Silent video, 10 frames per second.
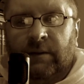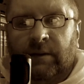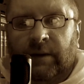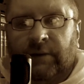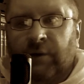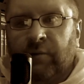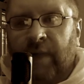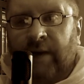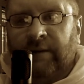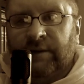He strode
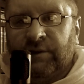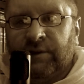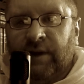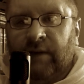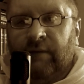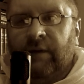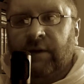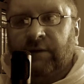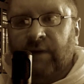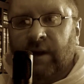back to the shed,
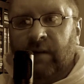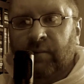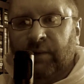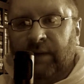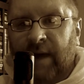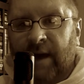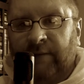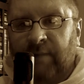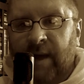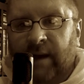frustrated, and put the
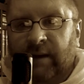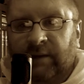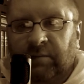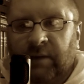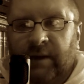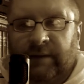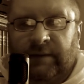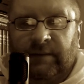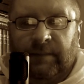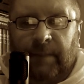axe back in its
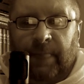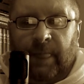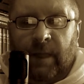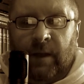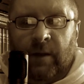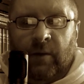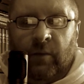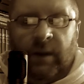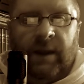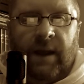place.
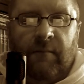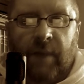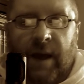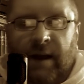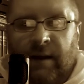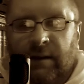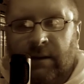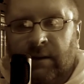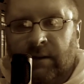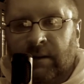When he came back,
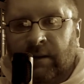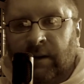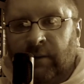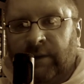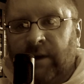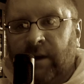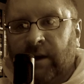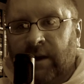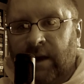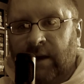he was
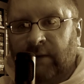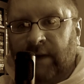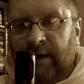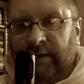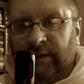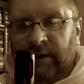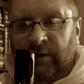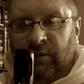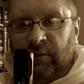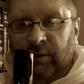carrying a can of
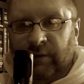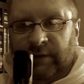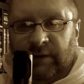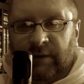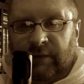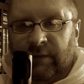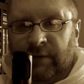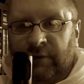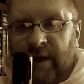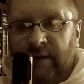gasoline normally reserved for
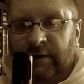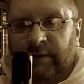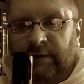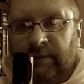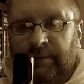the tractors.